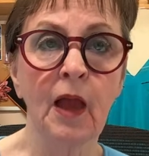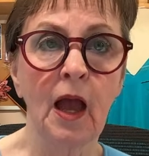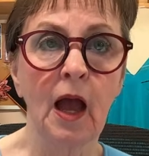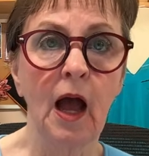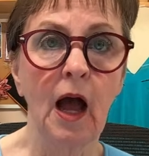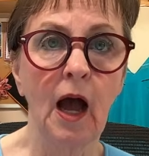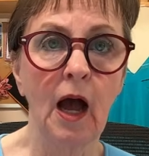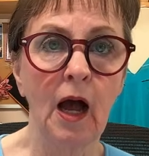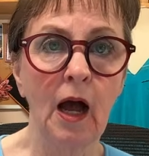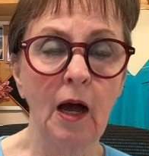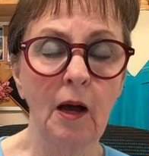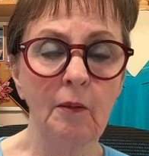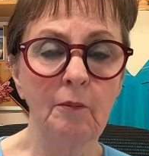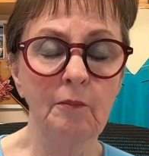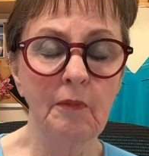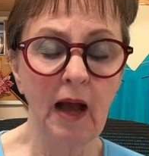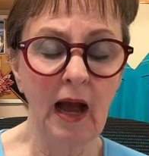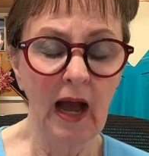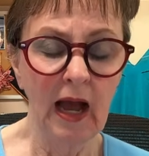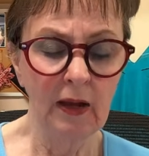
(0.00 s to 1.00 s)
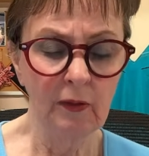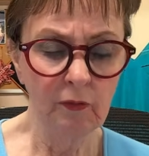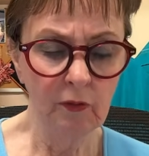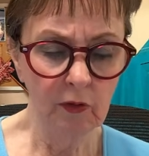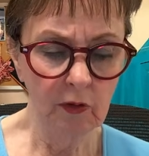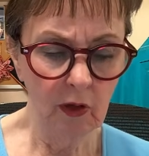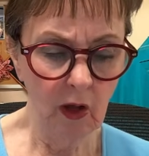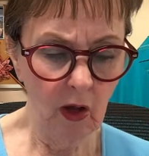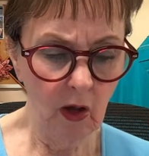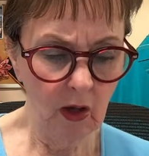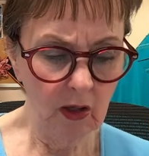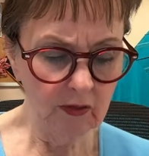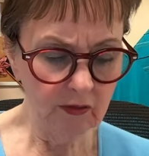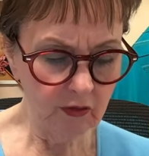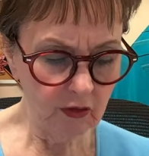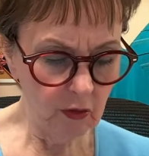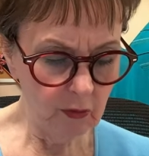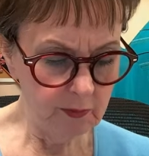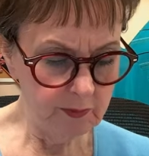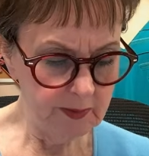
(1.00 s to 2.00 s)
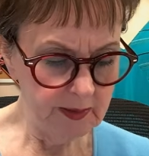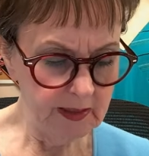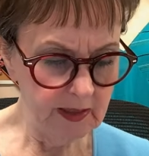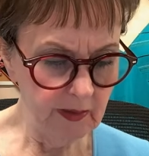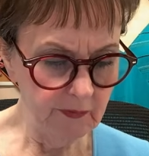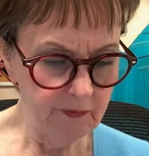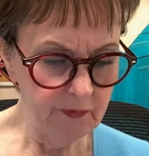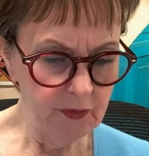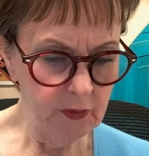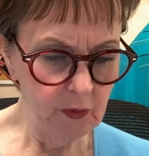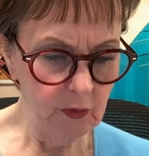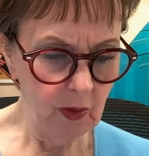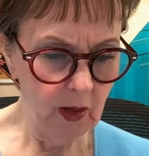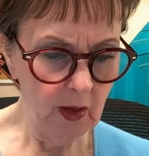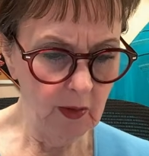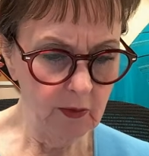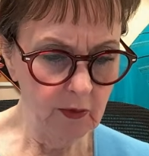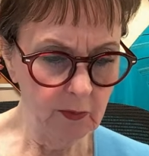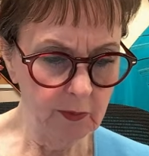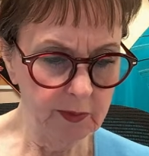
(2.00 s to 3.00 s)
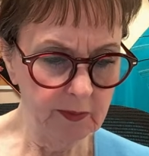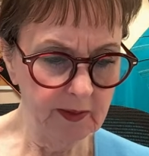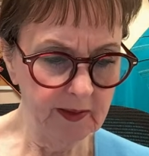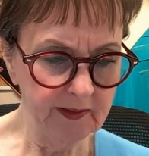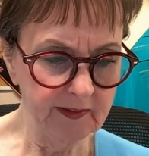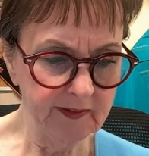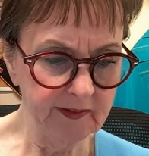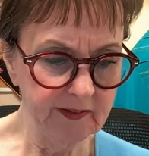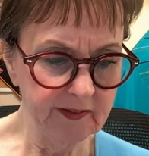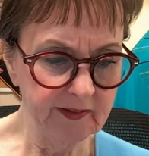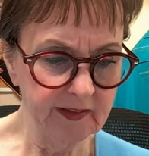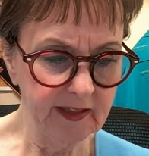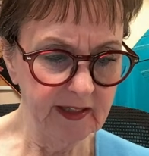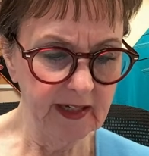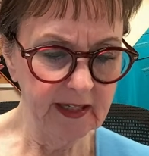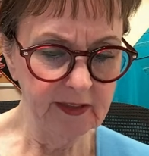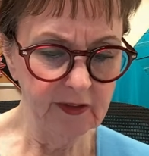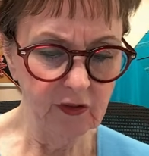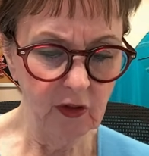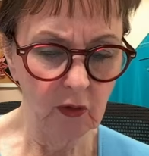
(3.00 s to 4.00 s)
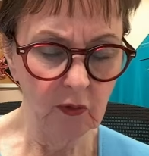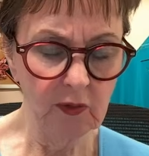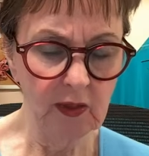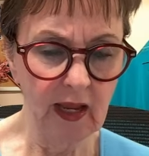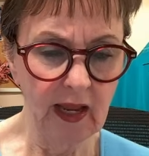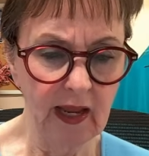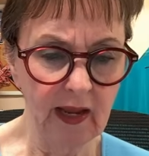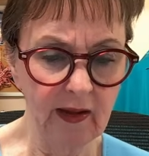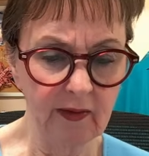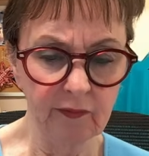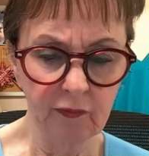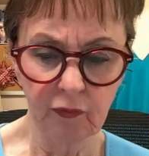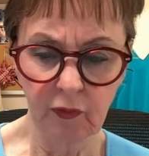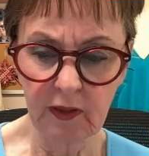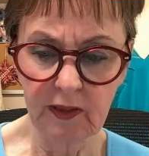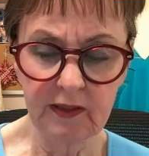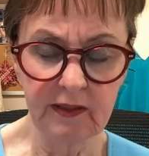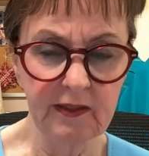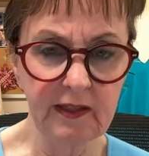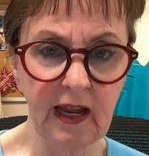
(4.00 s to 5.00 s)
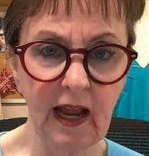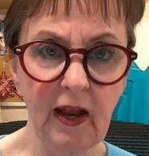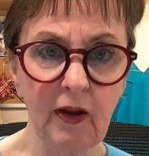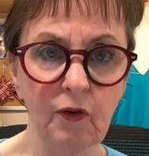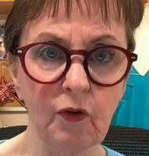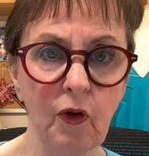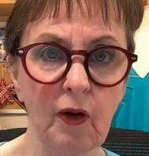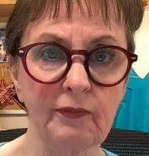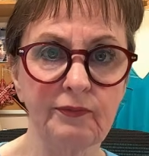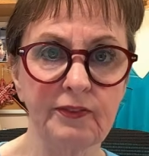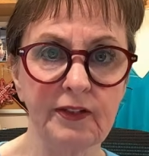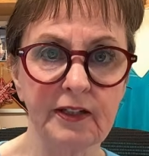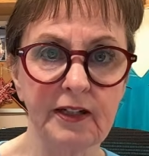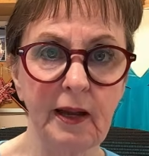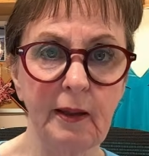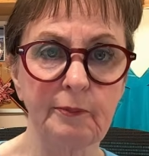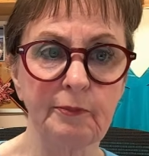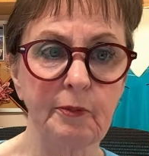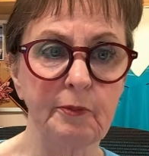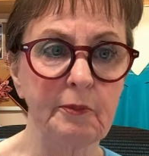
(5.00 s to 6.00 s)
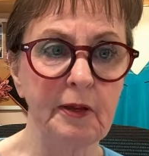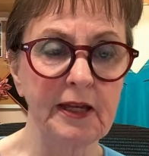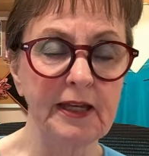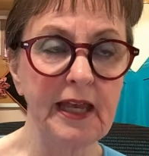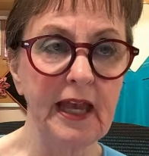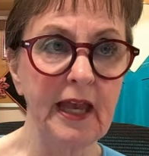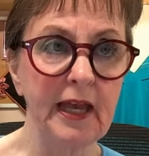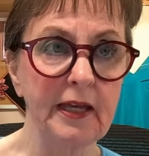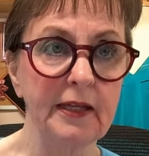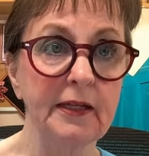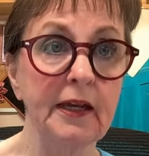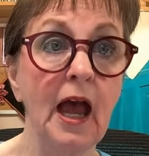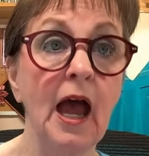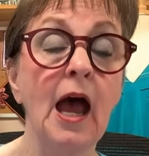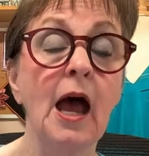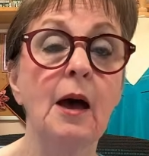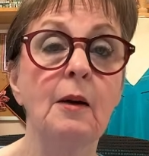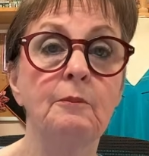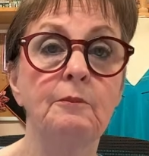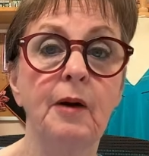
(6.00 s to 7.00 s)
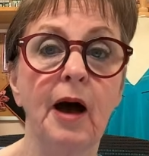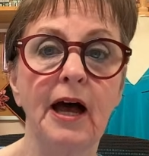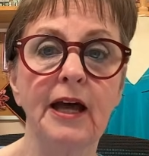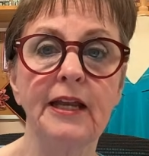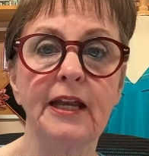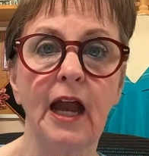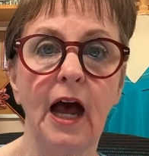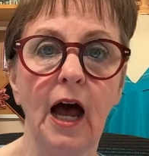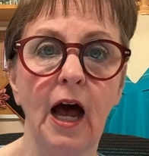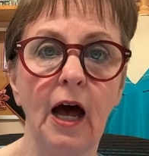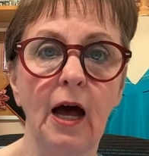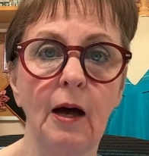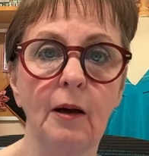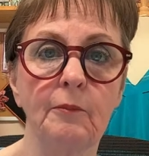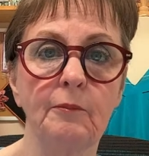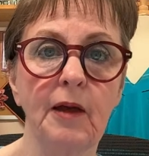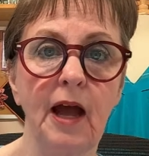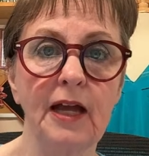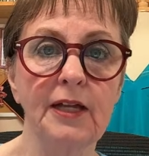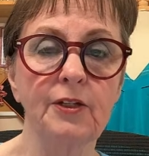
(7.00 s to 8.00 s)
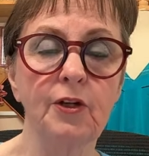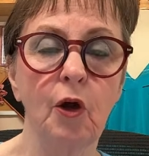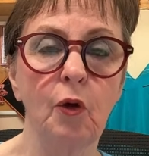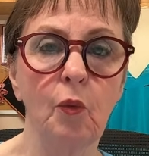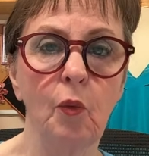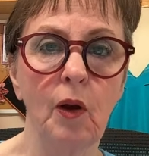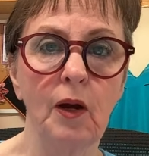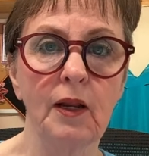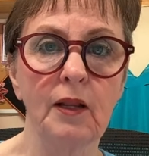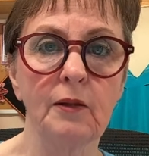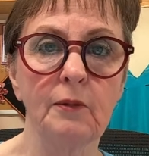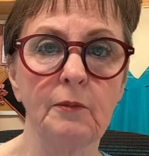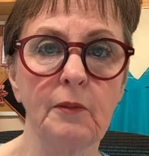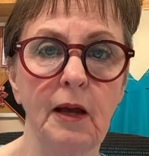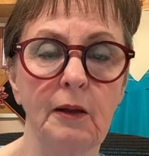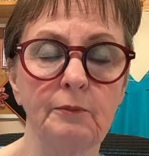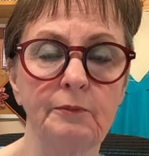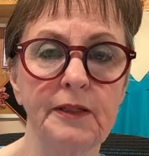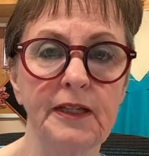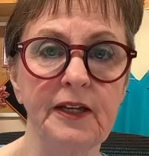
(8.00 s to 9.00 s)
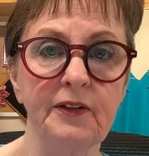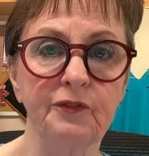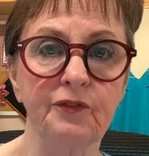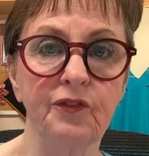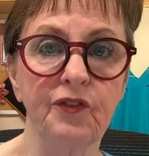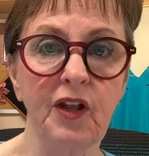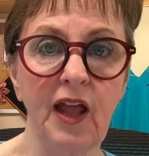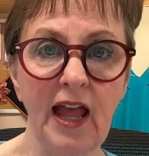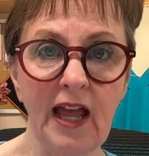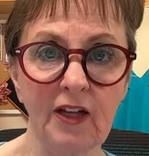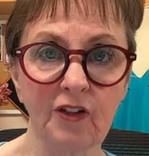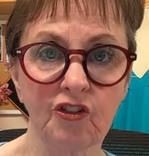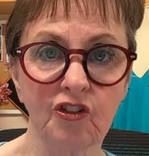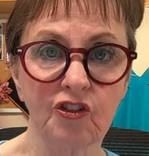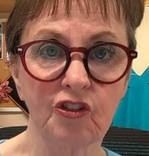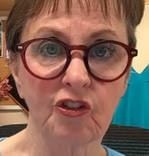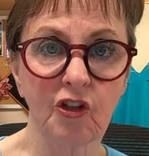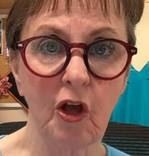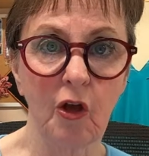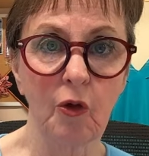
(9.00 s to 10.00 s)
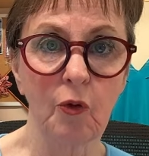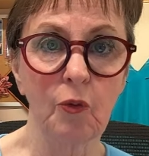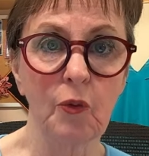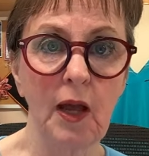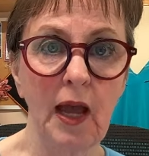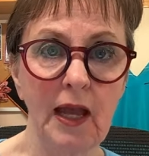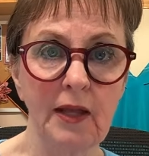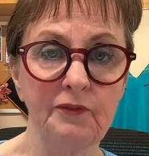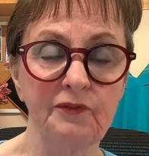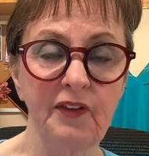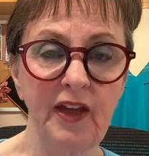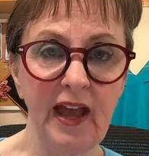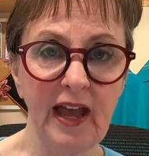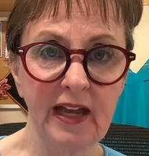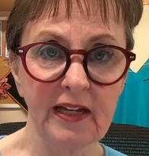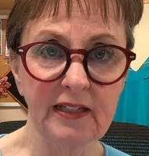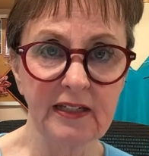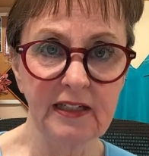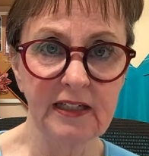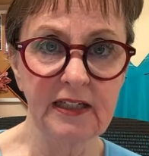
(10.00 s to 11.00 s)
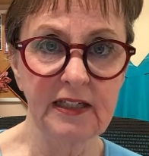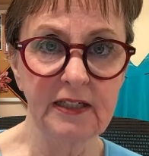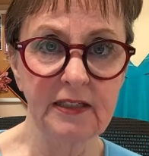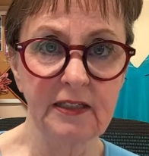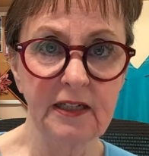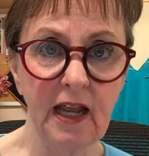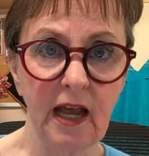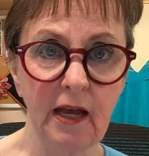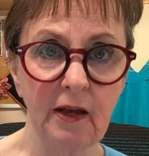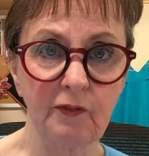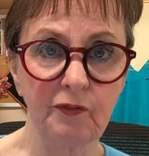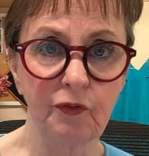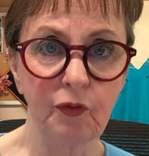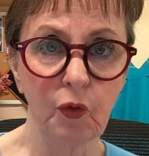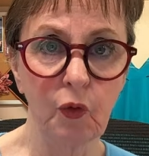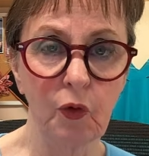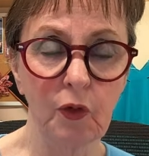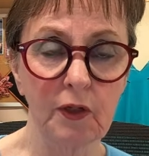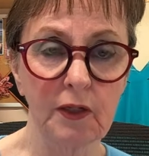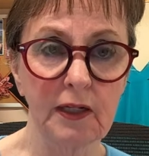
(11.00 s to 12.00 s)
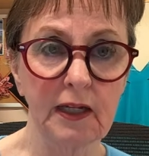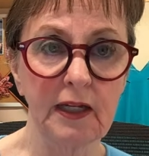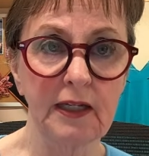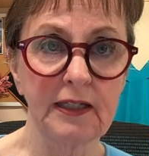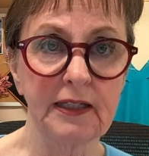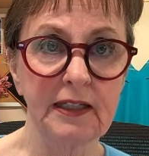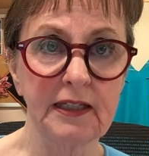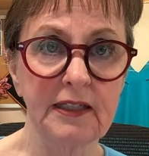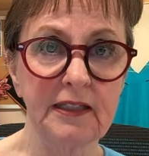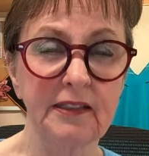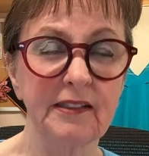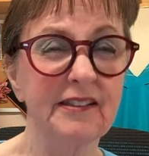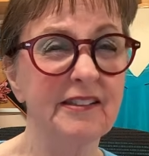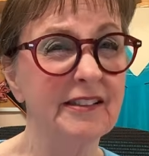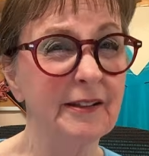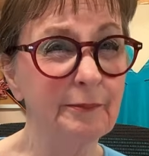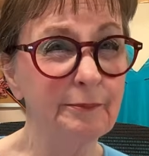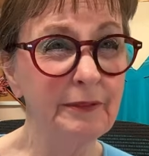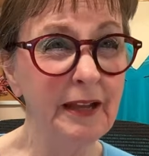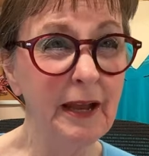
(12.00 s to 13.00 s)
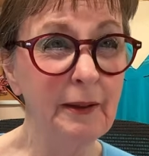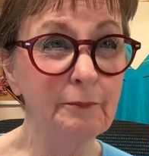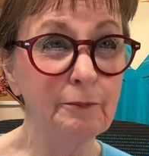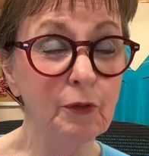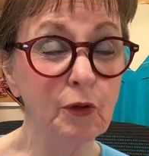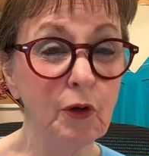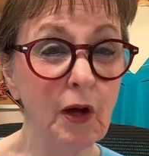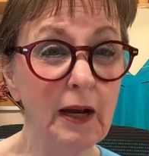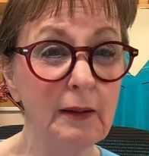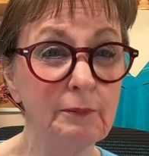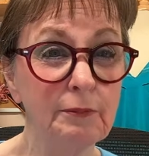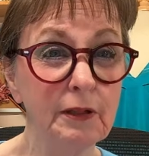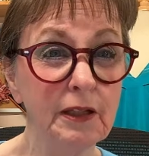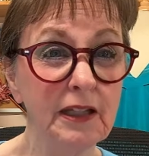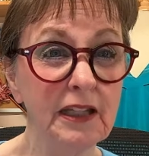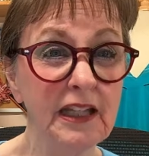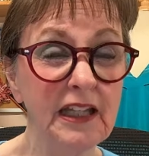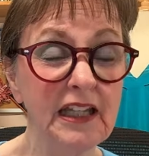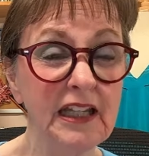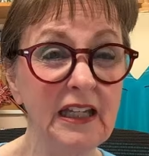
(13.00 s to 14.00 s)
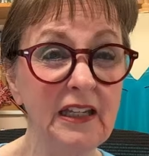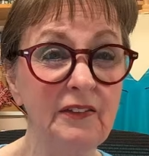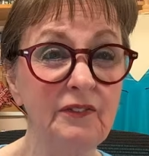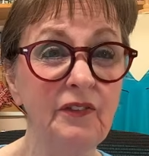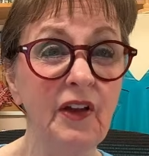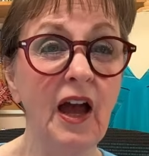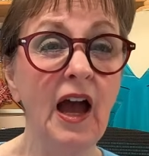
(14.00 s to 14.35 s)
I will also be a few other places that I don't have written down off the top of my head, but I know one of them I'll be at Flash Sew and Vac in Florida in September, I believe.